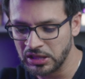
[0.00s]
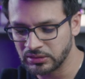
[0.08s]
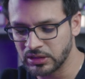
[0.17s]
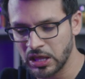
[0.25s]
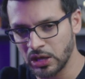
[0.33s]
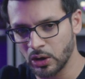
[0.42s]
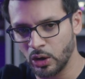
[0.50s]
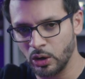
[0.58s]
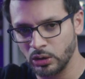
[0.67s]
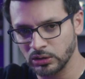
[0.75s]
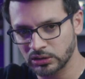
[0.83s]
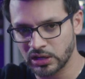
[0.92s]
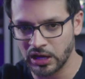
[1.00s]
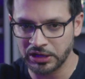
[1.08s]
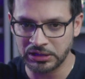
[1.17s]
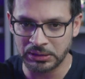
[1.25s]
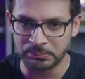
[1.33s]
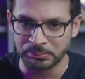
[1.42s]
they all
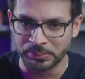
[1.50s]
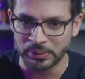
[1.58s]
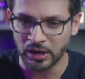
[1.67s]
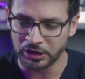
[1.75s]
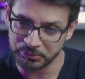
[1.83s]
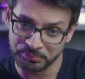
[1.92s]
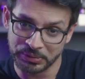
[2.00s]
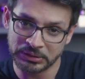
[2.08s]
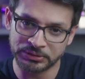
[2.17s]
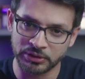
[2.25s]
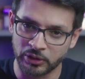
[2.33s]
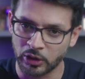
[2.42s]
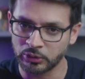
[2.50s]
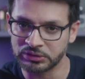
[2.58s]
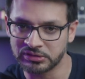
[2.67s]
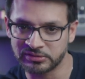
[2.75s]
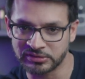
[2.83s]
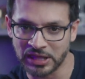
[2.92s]
kind of are built around the
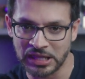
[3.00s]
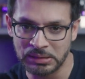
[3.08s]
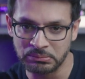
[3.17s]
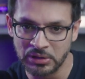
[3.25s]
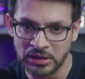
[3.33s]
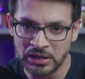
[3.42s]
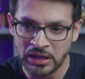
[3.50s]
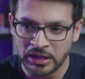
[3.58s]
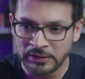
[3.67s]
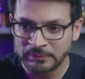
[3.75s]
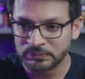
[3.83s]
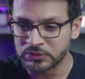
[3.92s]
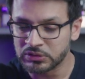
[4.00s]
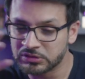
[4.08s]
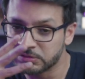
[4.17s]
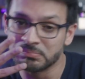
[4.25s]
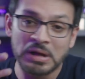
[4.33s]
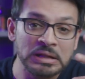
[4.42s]
same
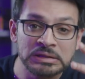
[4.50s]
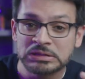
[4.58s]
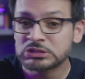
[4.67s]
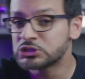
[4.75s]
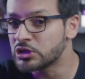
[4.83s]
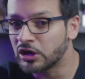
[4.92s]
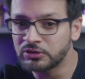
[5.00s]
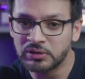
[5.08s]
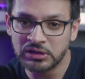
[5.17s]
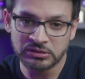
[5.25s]
smell genre.